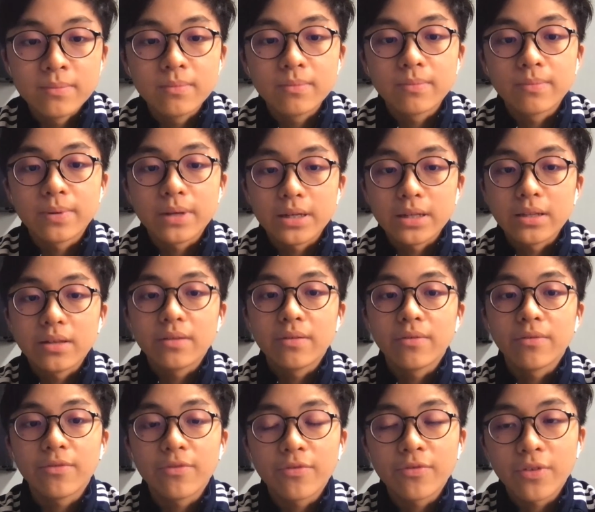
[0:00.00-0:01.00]
But
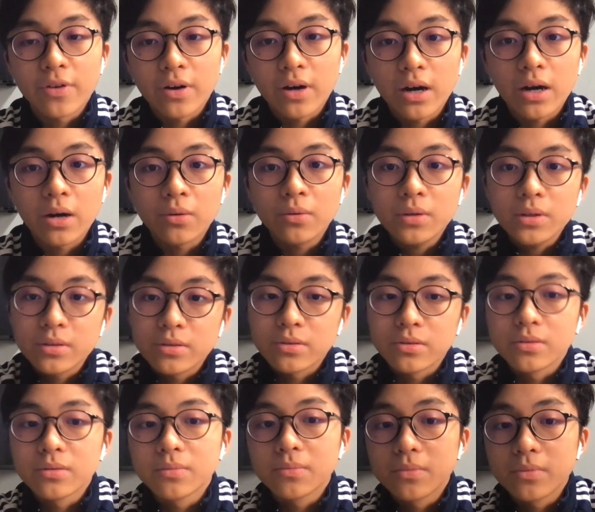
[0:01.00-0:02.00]
for our
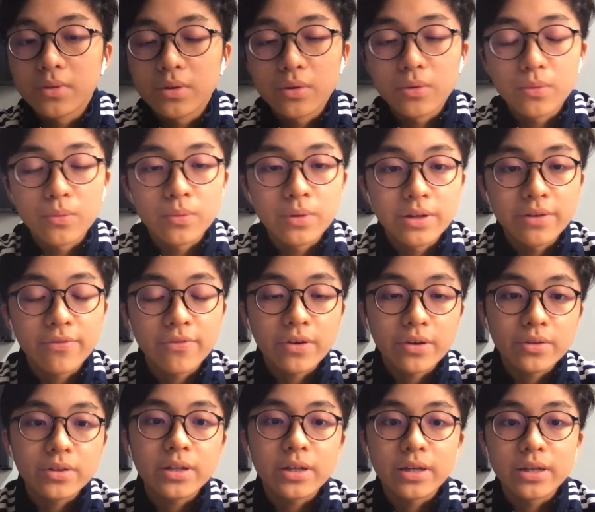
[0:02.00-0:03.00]
group, we
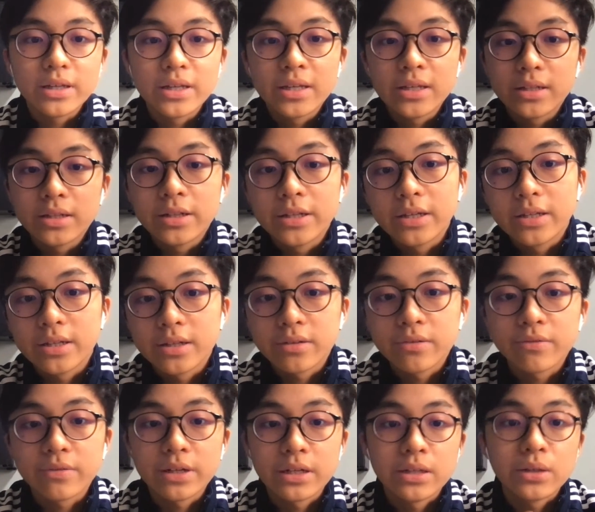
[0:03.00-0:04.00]
found that it didn't
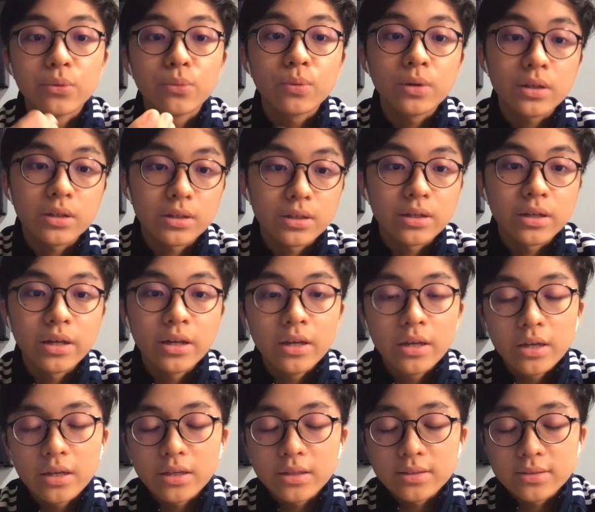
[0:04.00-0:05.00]
really work,
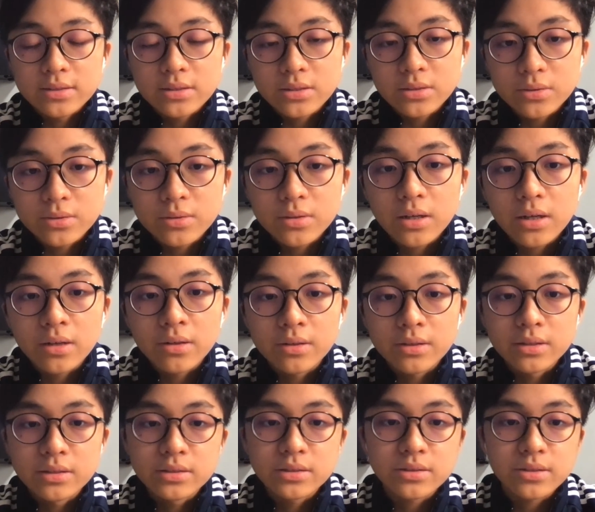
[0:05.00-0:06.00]
and so our
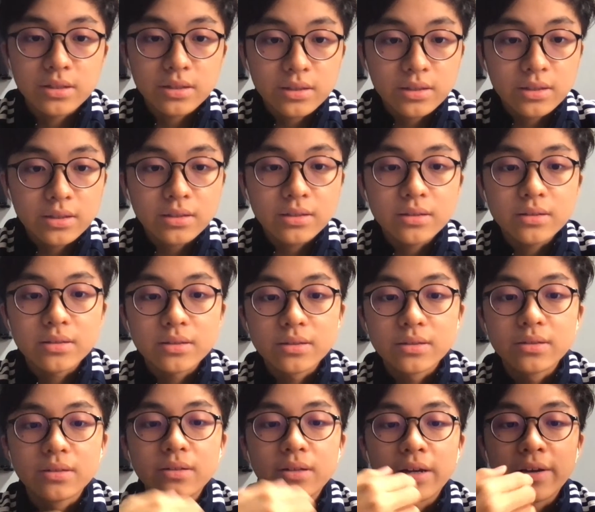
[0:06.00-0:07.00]
instructor
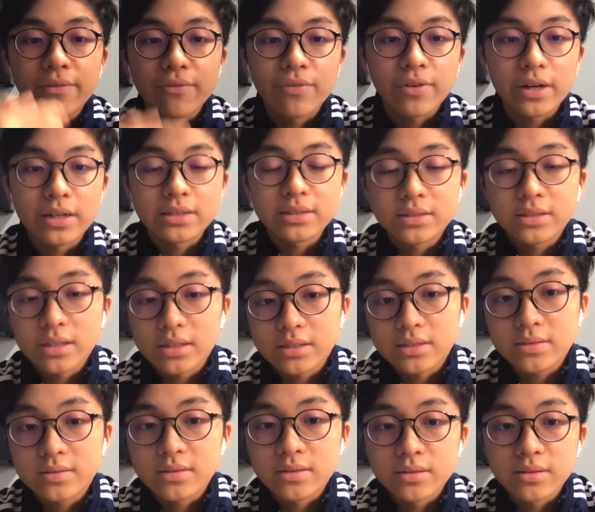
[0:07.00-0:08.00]
advised
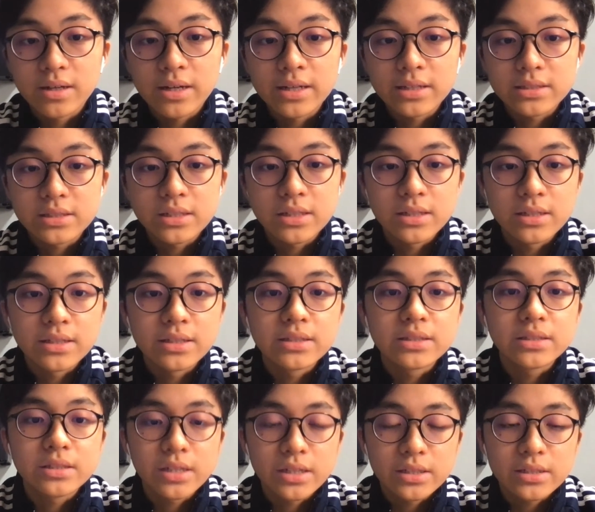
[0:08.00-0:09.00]
us to actually
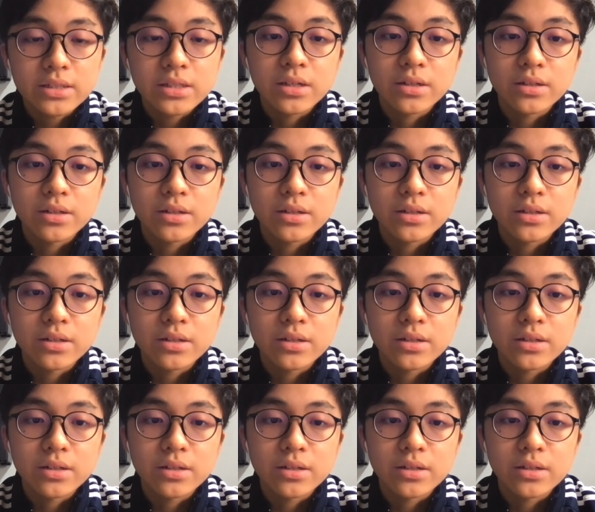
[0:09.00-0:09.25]
change